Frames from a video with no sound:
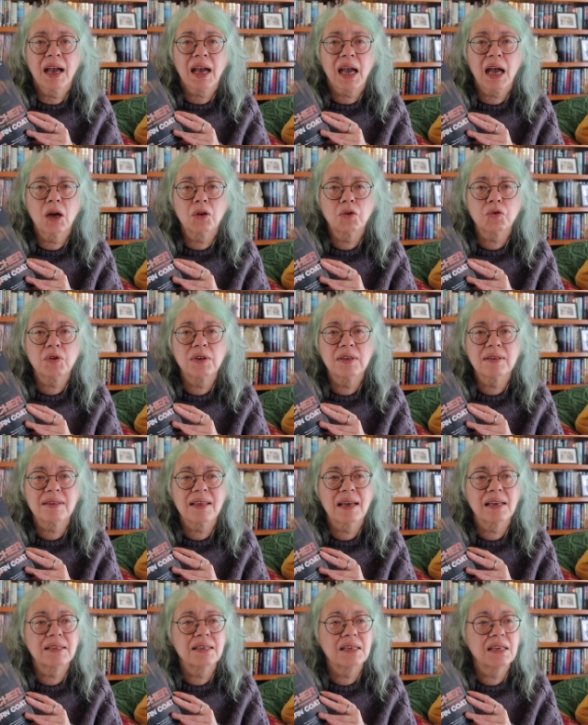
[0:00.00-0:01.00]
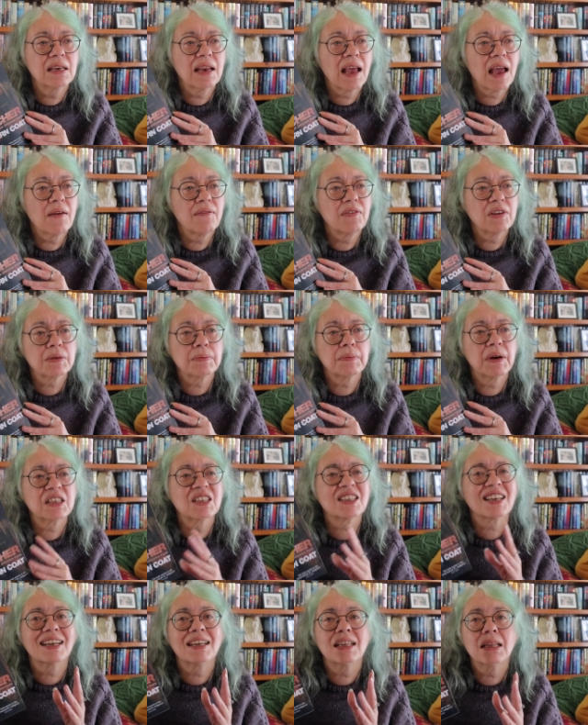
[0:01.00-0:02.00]
countries that didn't have as
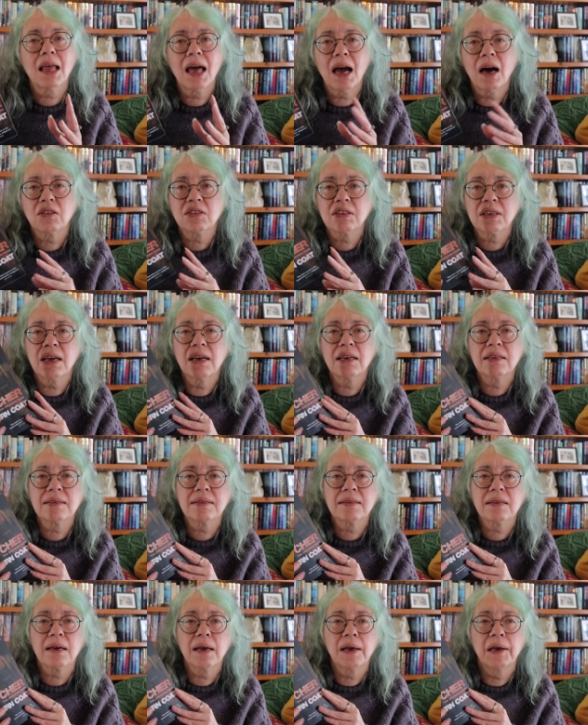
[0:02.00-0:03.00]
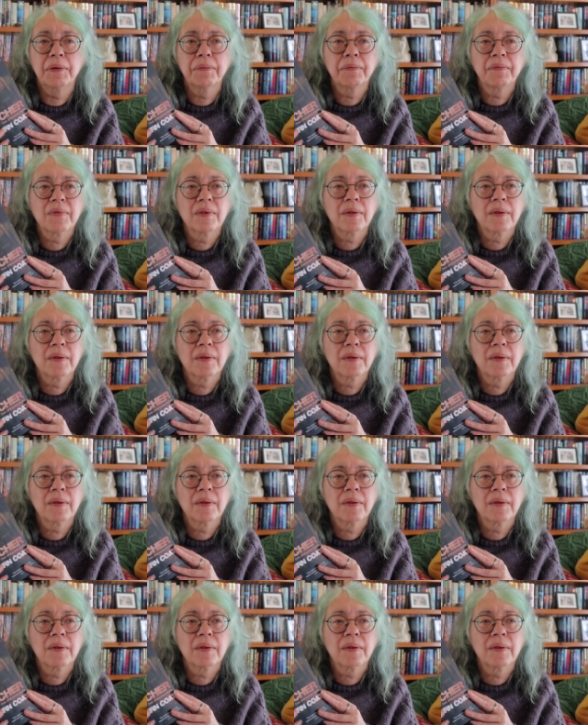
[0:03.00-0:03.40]
much clout as, say,